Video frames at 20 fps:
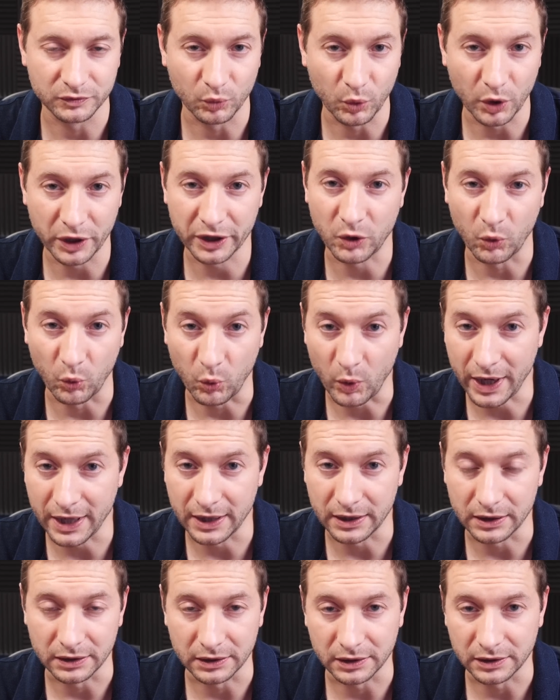work
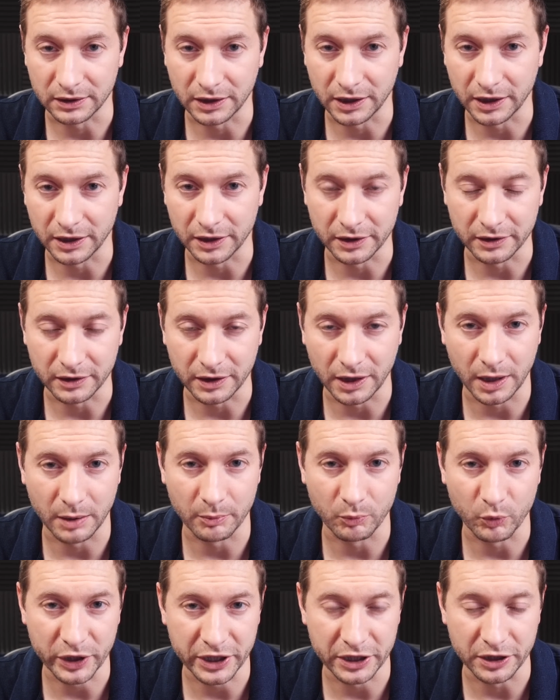well on
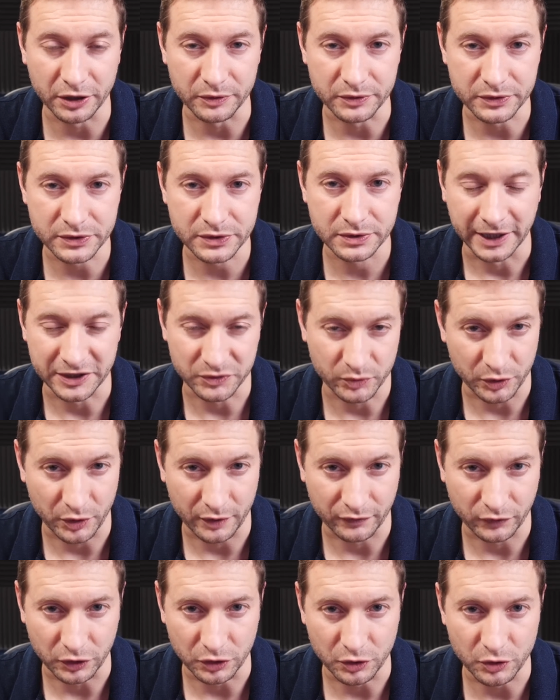ARM Windows. That's what
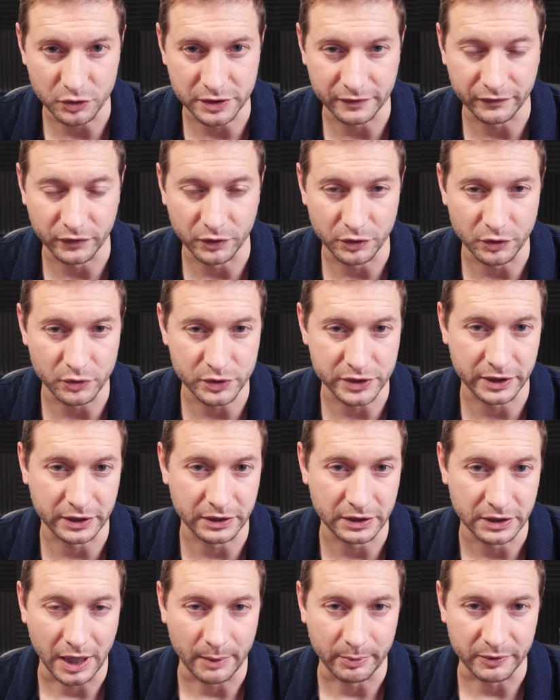you have to use if you're
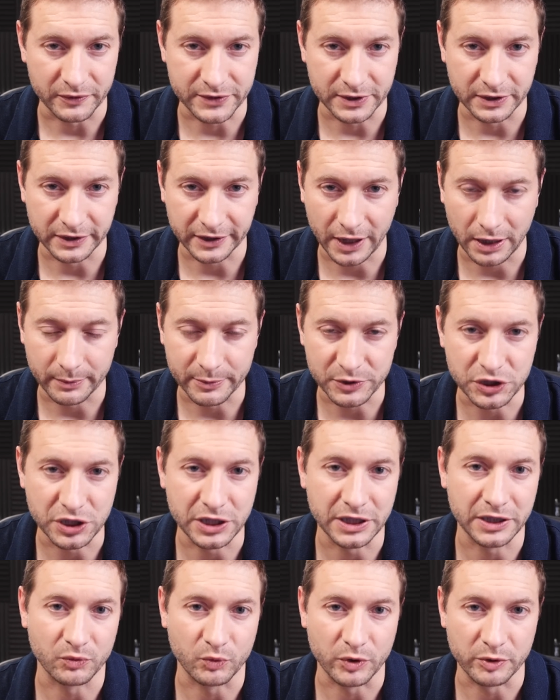using Apple Silicon
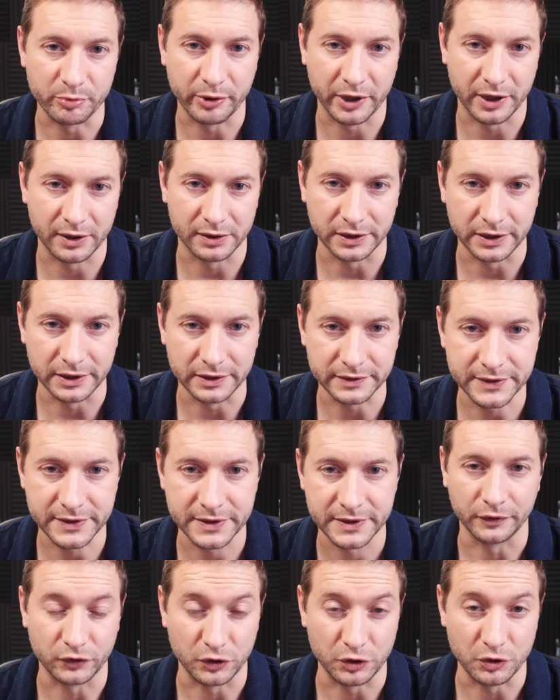machine with
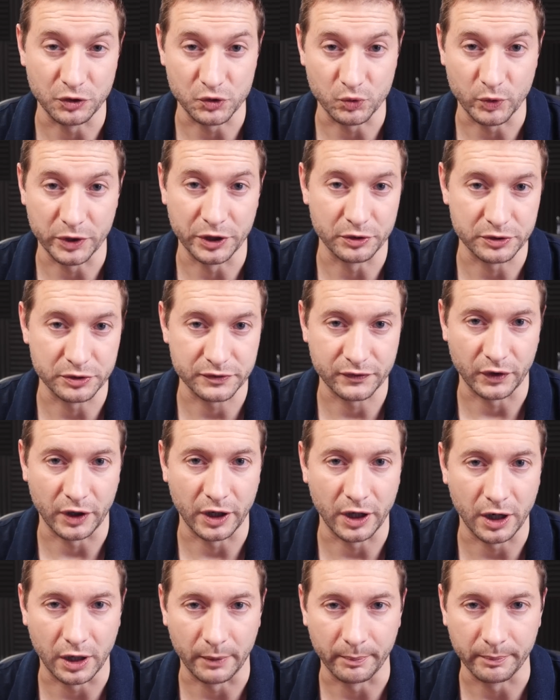Parallels. You have to use Windows
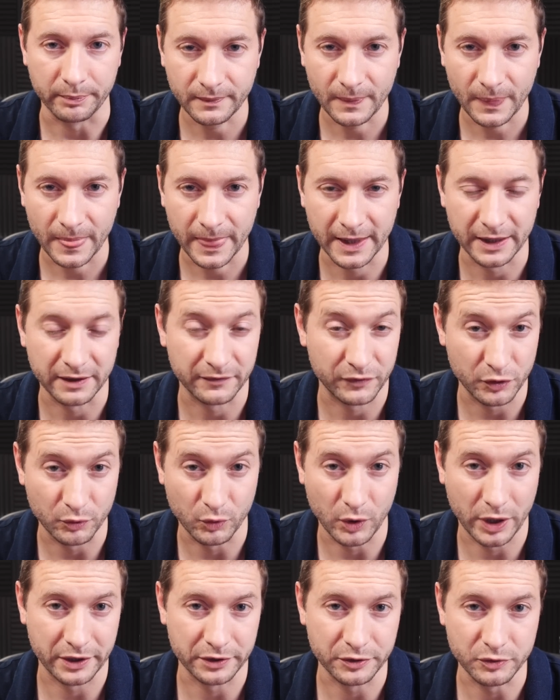for ARM. And if you
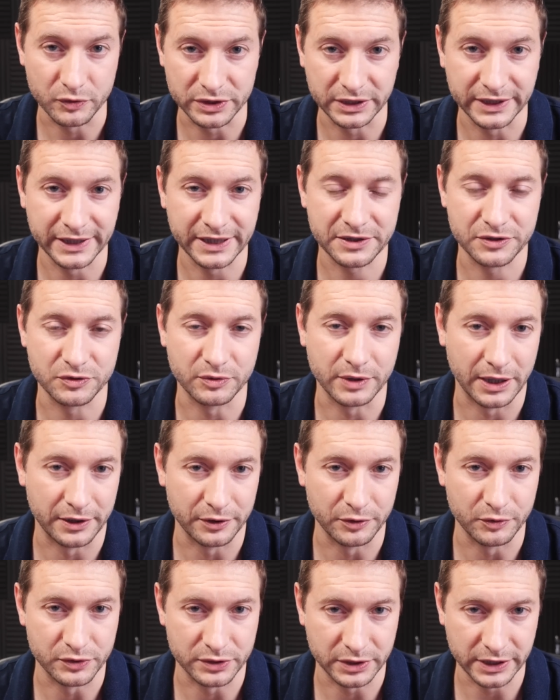want to use Linux, you got to
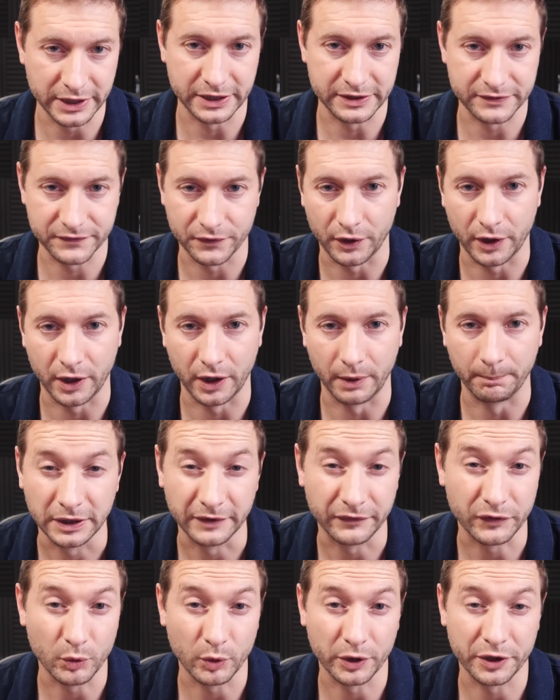use Linux for ARM.
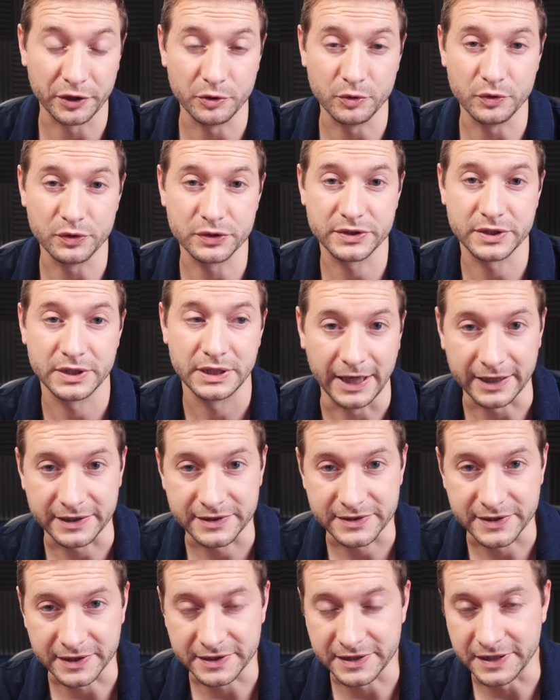And if you want to use
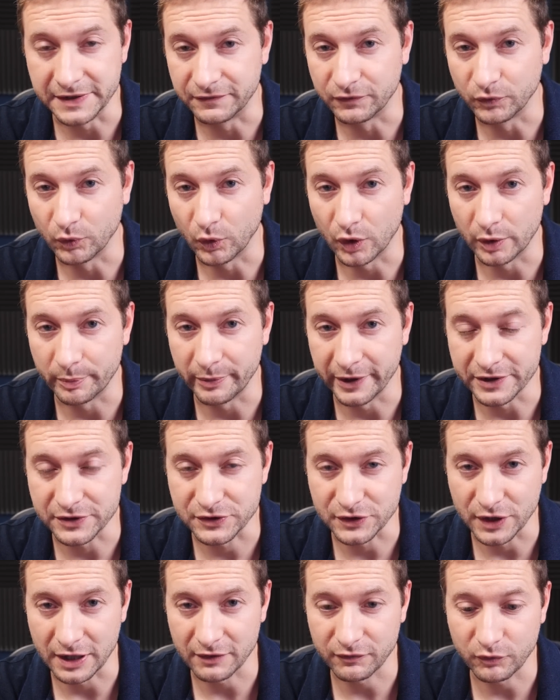x sixty-four
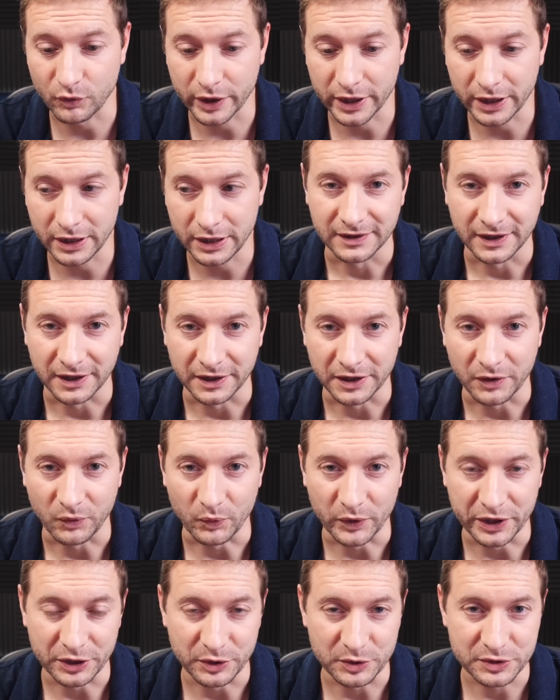based software on a
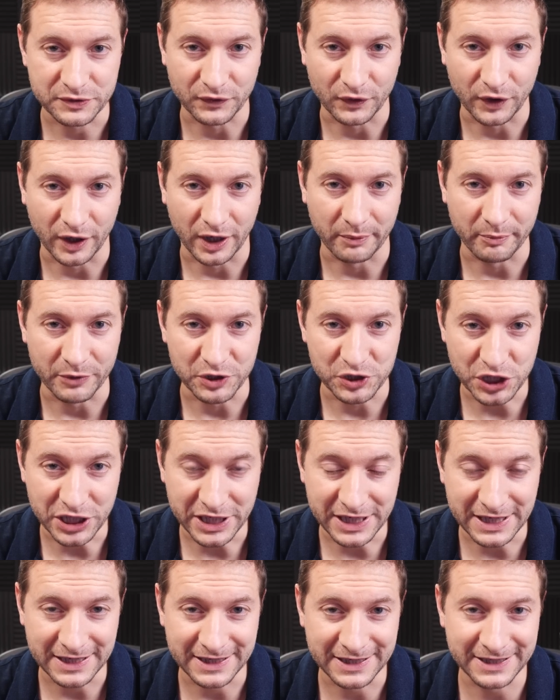Windows for ARM
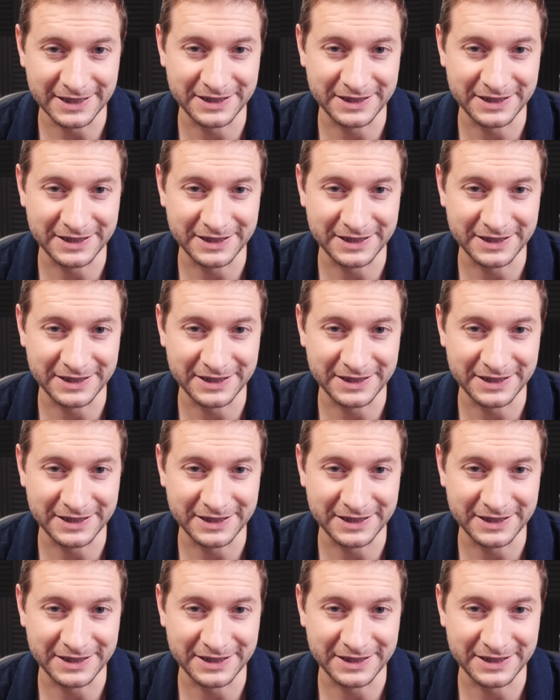machine,